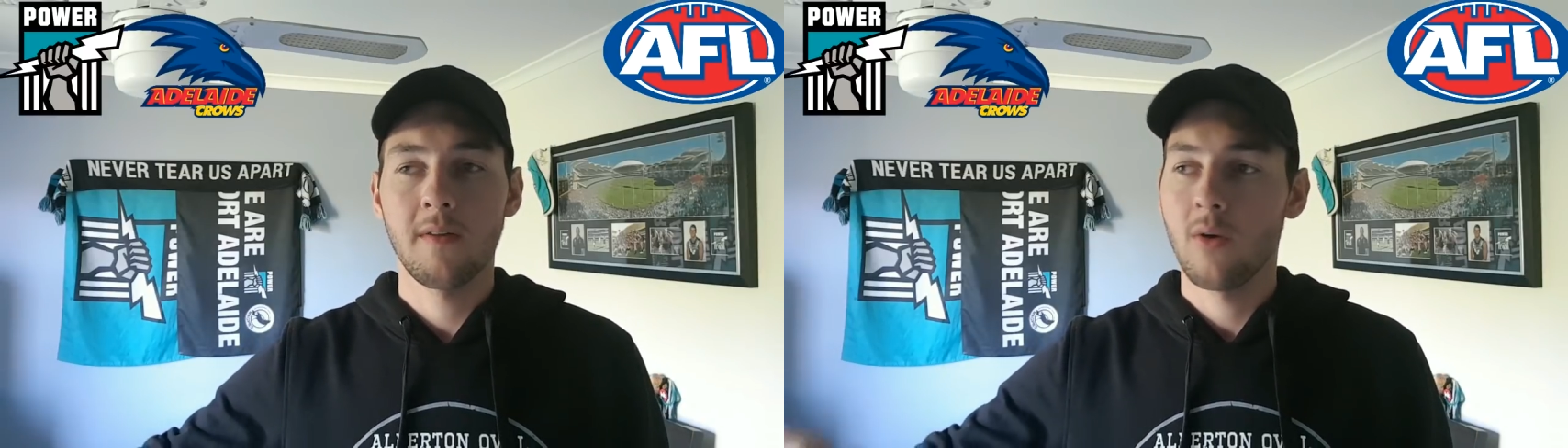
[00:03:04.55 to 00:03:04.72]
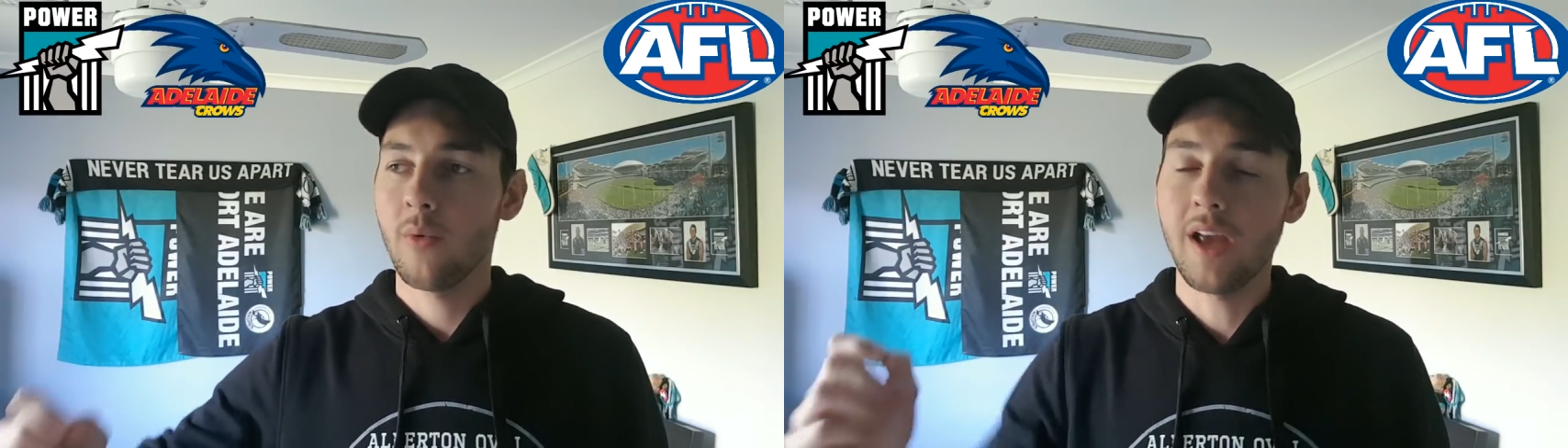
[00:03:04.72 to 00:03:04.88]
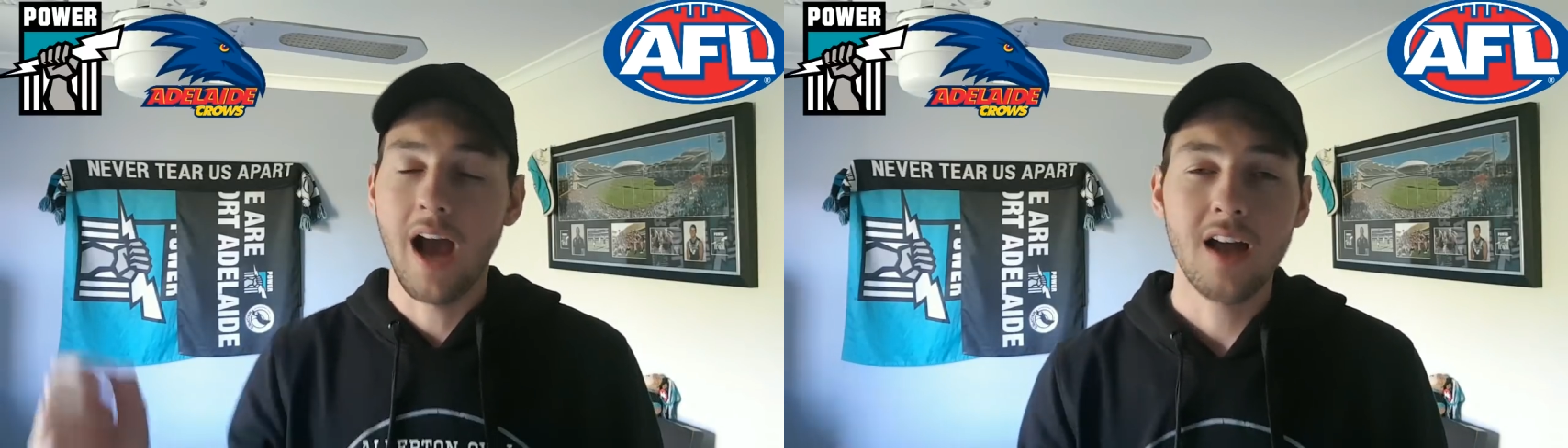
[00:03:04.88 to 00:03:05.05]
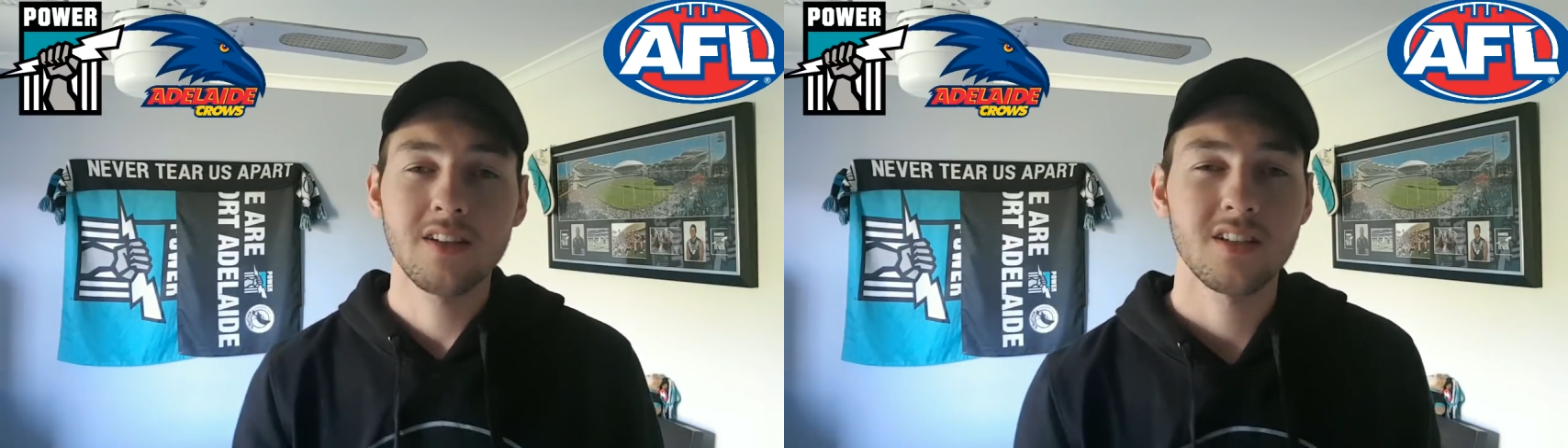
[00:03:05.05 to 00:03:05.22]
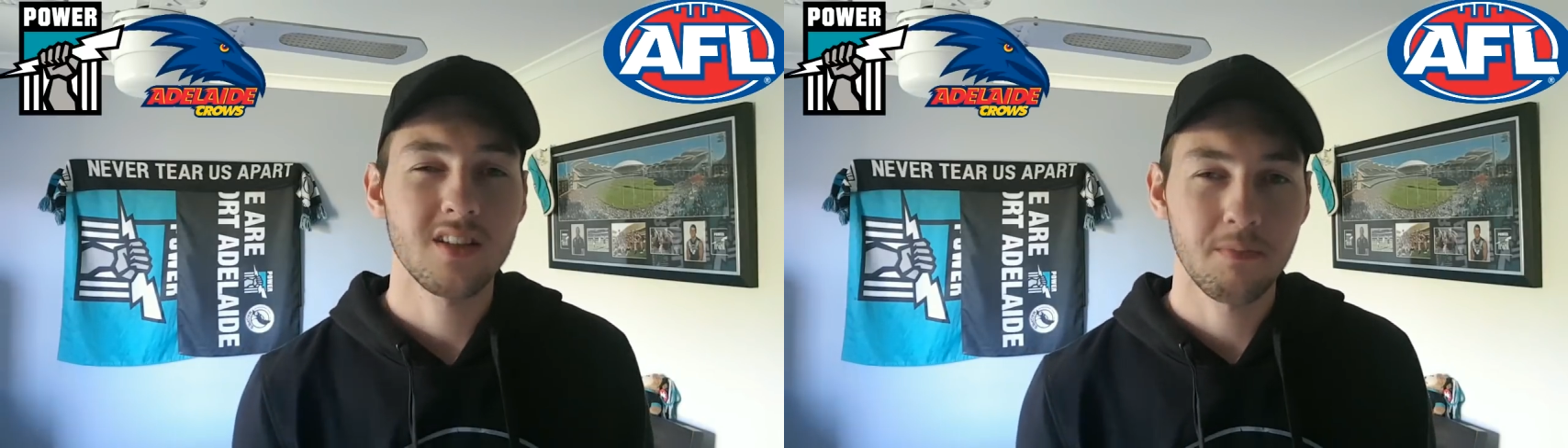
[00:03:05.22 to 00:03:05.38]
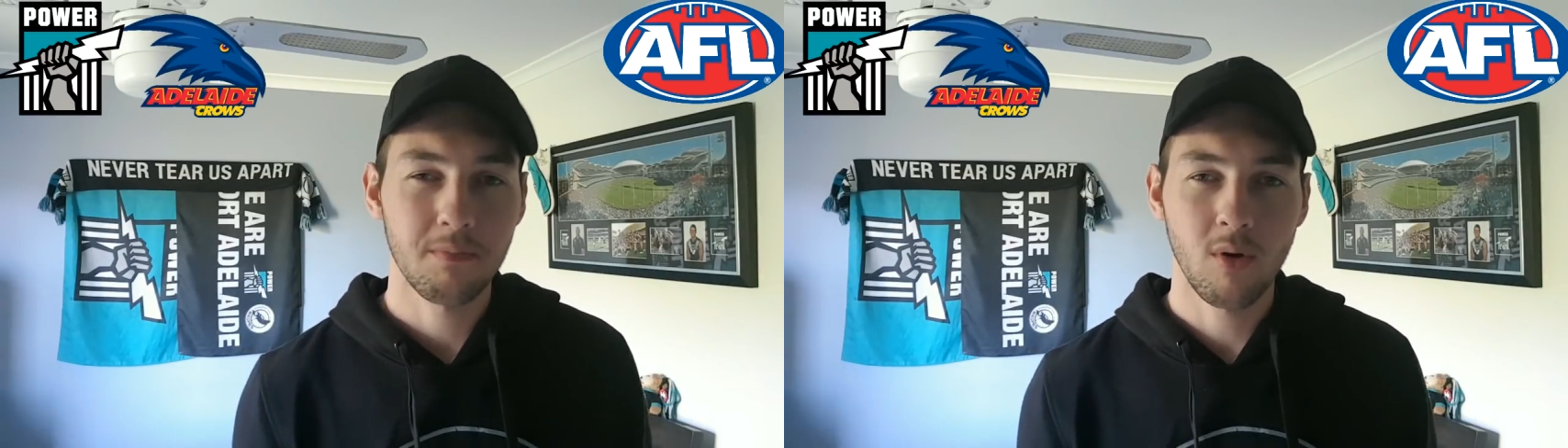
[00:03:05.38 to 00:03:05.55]
We
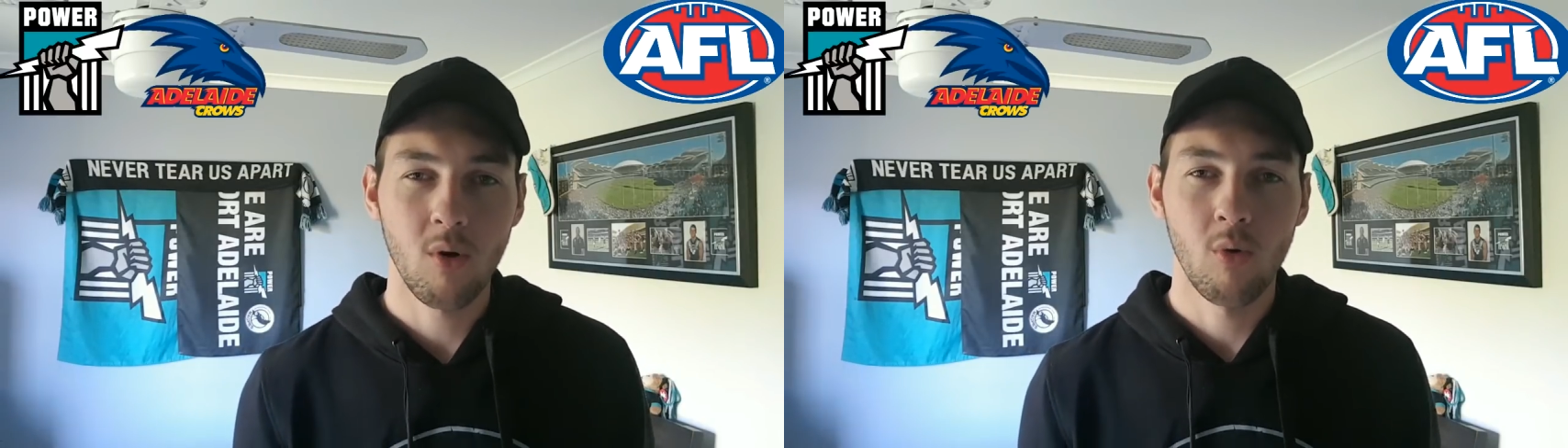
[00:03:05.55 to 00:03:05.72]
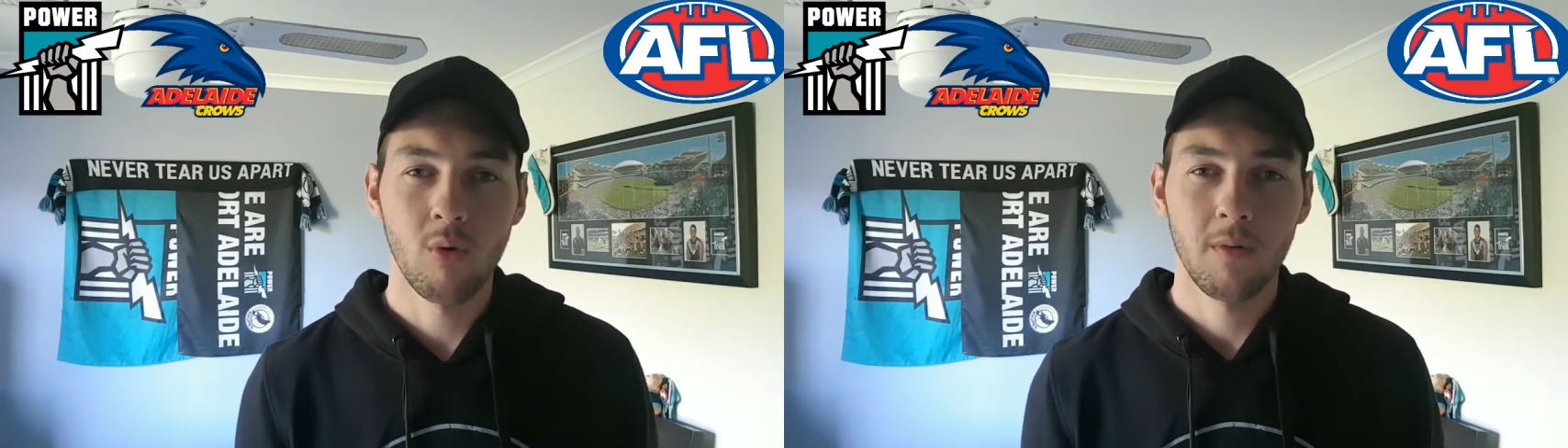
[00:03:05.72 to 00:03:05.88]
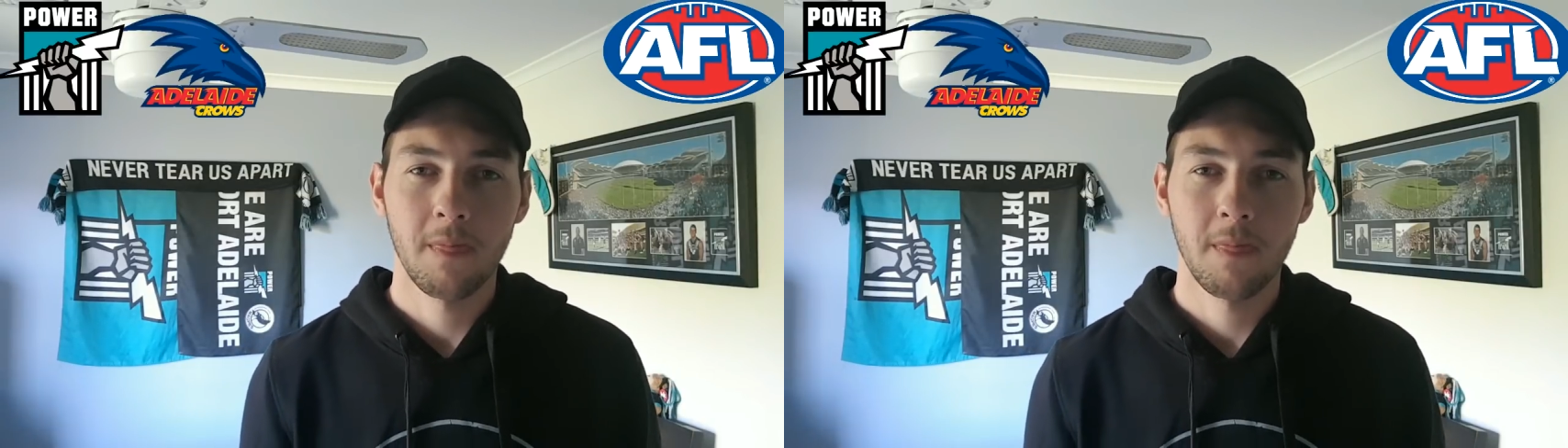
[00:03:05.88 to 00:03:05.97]
hunted the ball.